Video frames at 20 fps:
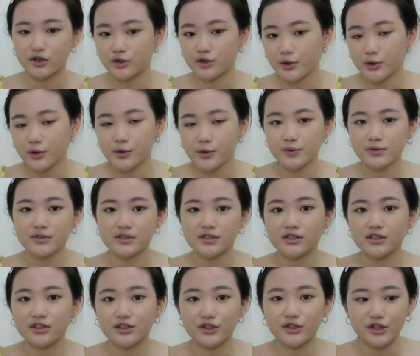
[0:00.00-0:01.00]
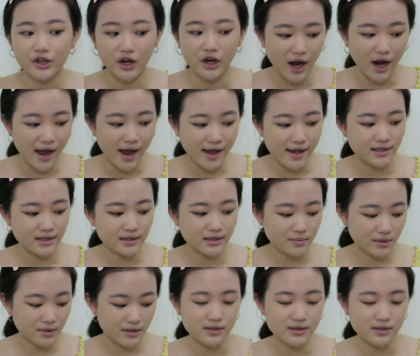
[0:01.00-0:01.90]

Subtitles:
like your nose and under your eyes,